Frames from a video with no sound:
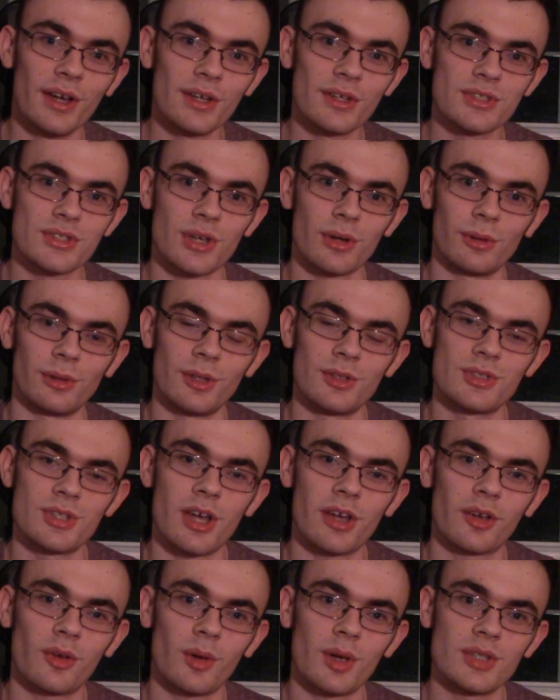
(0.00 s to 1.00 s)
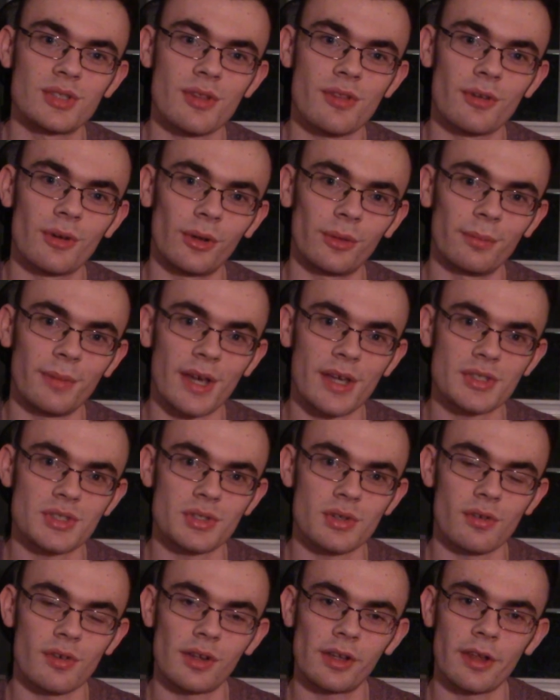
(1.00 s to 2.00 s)
So Ninjago, Age of the Golden
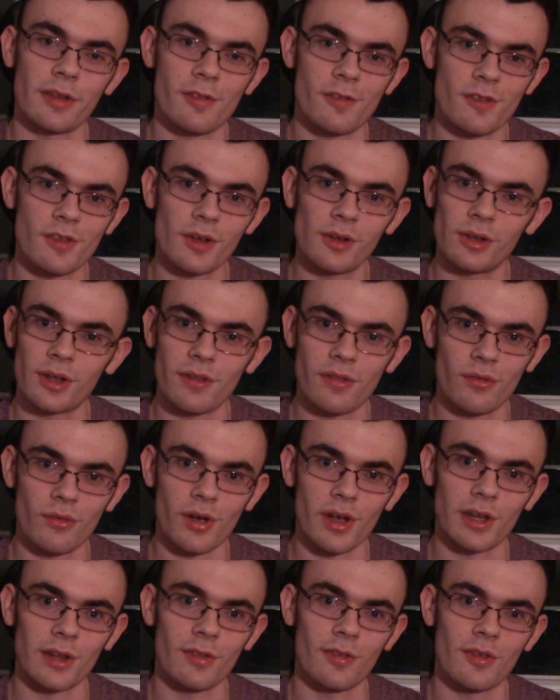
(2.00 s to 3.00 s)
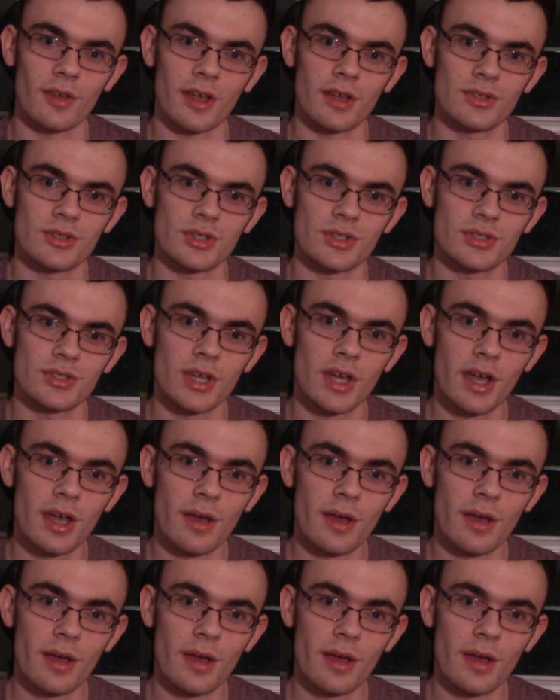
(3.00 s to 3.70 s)
Master, really, it's still in the writing stages.